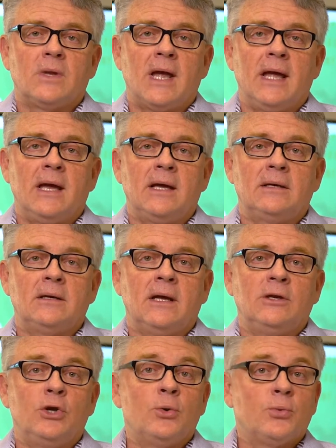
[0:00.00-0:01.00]
And
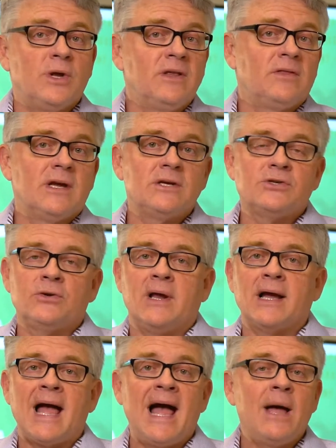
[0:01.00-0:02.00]
you read this, you're
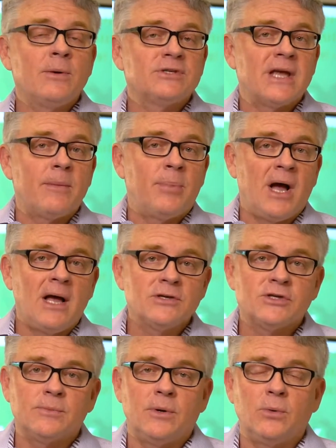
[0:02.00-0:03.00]
like, how is that
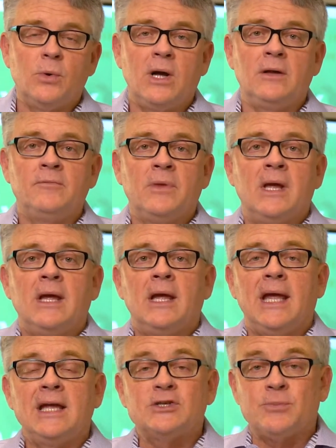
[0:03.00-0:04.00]
possible? Well,
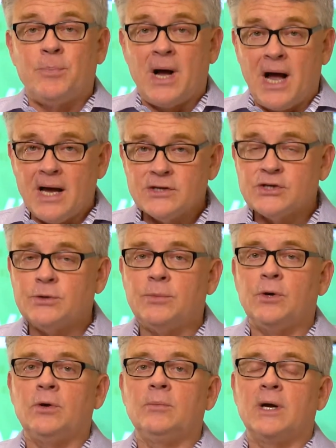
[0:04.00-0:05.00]
it's
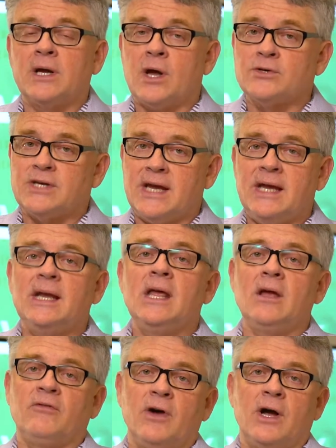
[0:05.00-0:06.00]
possible because
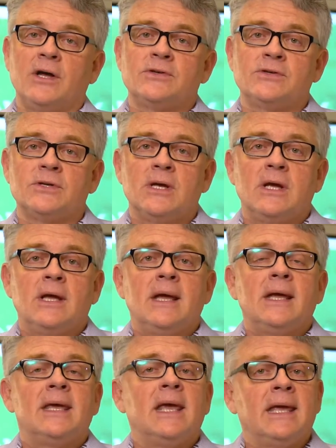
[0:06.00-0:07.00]
any of us
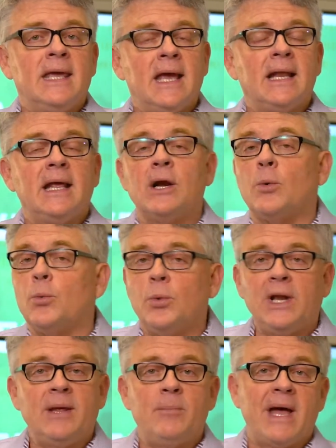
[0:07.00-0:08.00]
can get in a
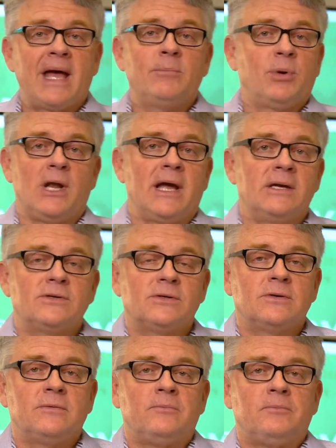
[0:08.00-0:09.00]
really bad place.